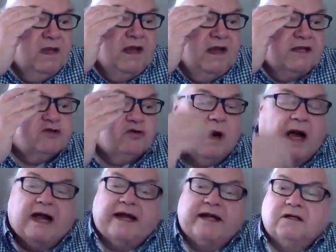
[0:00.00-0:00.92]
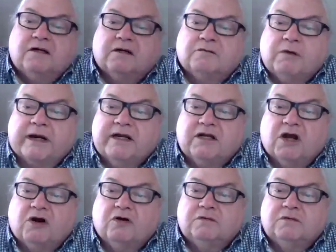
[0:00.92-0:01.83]
and dried
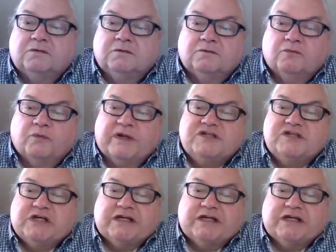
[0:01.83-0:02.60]
oregano Ouija.